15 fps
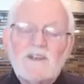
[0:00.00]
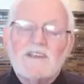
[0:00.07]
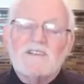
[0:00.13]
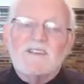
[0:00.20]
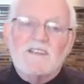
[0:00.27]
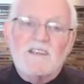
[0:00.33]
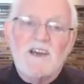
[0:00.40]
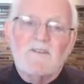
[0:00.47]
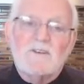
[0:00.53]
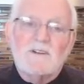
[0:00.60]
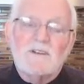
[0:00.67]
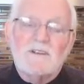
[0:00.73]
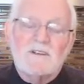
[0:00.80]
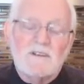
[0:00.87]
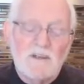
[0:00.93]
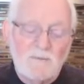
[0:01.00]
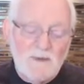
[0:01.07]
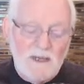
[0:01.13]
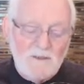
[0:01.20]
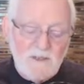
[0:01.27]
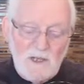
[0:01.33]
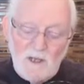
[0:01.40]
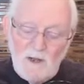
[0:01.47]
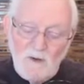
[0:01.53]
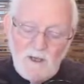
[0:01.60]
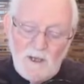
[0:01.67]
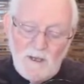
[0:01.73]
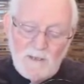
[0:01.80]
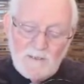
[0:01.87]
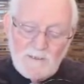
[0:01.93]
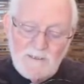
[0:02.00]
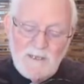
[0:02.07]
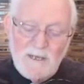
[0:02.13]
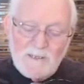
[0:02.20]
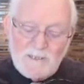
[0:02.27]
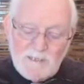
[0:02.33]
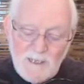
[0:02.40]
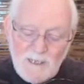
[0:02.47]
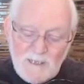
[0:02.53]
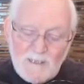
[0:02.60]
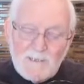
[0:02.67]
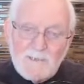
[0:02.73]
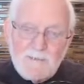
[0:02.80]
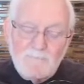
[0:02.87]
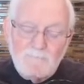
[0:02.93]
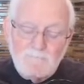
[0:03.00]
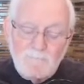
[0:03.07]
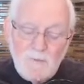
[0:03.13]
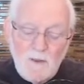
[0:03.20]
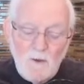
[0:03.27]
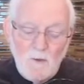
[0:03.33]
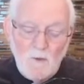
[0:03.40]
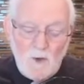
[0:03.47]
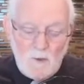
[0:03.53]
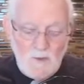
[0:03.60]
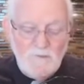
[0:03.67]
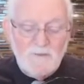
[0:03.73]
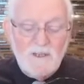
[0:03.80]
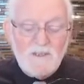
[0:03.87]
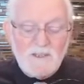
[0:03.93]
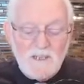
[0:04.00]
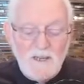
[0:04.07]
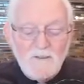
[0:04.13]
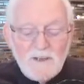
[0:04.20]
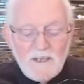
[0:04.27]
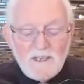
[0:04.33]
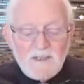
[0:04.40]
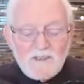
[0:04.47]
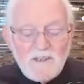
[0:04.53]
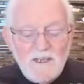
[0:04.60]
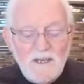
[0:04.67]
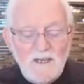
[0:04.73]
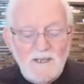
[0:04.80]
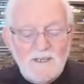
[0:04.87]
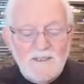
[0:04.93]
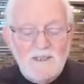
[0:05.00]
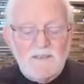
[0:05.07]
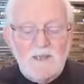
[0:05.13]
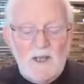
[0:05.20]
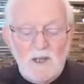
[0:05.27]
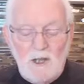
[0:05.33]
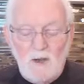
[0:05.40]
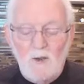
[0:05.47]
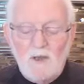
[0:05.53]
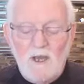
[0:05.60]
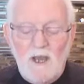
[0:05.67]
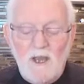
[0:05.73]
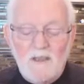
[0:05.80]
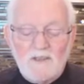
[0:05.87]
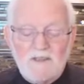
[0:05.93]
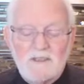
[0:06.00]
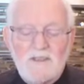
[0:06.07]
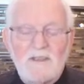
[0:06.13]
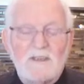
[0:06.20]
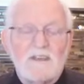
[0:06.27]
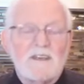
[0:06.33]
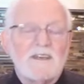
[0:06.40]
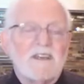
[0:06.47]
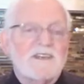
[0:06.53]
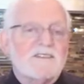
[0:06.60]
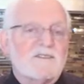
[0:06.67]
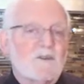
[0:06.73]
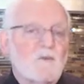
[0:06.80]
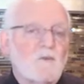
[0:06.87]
discovered about the Logos in our studies? What we've discovered is that the Logos is the